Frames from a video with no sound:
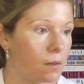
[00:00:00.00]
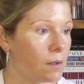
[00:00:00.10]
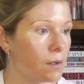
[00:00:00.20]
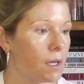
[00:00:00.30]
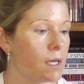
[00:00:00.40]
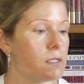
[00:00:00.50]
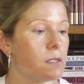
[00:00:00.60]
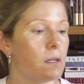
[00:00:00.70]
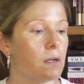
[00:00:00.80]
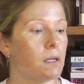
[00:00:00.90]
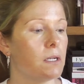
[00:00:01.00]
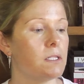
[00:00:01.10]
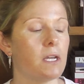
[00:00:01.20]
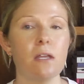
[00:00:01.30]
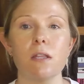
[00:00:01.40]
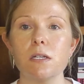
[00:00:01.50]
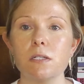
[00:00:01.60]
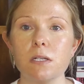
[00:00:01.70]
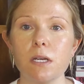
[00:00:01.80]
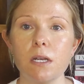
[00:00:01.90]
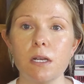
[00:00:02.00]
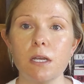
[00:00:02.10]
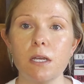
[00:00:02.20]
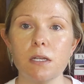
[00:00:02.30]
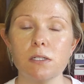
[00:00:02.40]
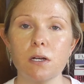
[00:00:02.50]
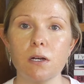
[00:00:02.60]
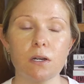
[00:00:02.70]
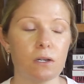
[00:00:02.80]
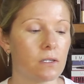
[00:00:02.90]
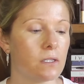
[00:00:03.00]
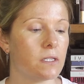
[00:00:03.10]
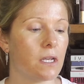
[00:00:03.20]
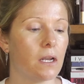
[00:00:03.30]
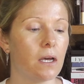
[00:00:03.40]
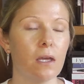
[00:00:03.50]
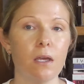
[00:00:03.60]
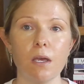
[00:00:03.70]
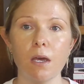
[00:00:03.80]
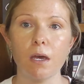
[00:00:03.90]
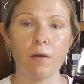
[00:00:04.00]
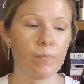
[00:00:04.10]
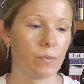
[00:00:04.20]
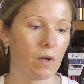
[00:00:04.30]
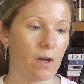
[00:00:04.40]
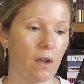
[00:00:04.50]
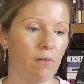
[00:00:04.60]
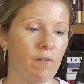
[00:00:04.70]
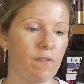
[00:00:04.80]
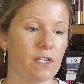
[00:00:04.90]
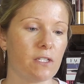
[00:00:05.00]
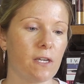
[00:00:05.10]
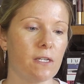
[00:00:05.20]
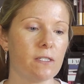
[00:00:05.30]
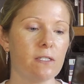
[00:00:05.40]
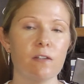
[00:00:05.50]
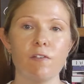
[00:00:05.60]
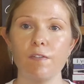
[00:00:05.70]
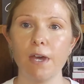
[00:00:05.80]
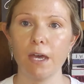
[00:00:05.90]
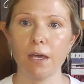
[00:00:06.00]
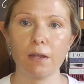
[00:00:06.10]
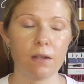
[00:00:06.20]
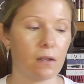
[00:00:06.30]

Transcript: Okay, so then I'm going to take that slightly darker concealer. The colour of this kit is the Fair